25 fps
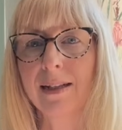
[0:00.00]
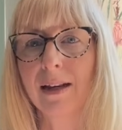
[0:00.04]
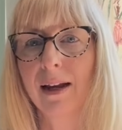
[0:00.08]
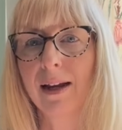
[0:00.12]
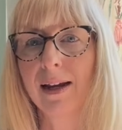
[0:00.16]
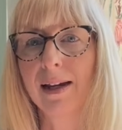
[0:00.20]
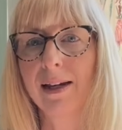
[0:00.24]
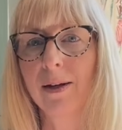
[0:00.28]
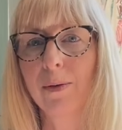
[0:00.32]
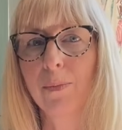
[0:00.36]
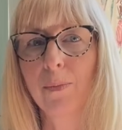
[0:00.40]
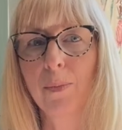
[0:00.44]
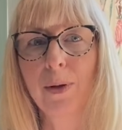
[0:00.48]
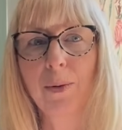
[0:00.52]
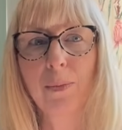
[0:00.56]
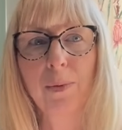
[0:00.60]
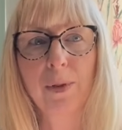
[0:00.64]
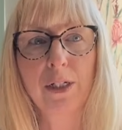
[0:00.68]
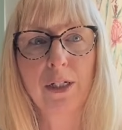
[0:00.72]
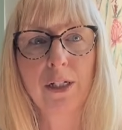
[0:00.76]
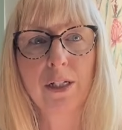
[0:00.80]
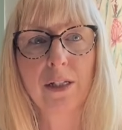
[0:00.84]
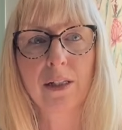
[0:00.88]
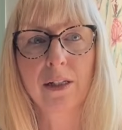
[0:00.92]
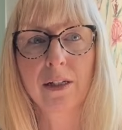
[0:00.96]
like we
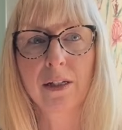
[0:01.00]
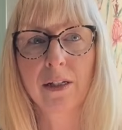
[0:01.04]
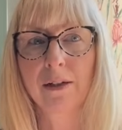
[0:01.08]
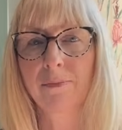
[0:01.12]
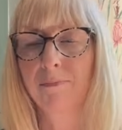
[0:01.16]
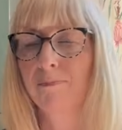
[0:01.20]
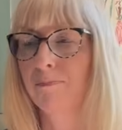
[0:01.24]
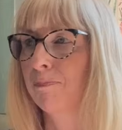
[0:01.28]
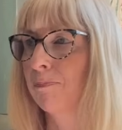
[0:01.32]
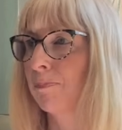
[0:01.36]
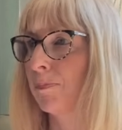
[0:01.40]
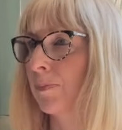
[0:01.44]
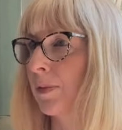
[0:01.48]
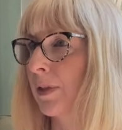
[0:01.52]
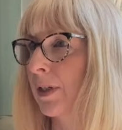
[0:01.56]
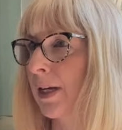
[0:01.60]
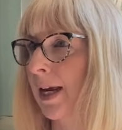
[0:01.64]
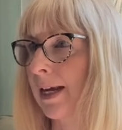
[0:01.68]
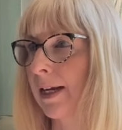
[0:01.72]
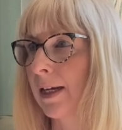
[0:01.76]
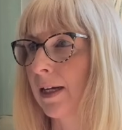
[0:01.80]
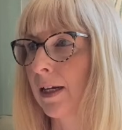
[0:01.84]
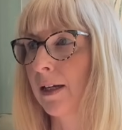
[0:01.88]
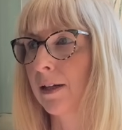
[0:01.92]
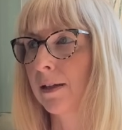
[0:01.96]
would just
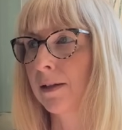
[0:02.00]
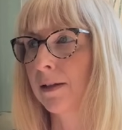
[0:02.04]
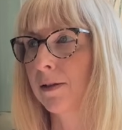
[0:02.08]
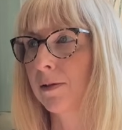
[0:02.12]
take a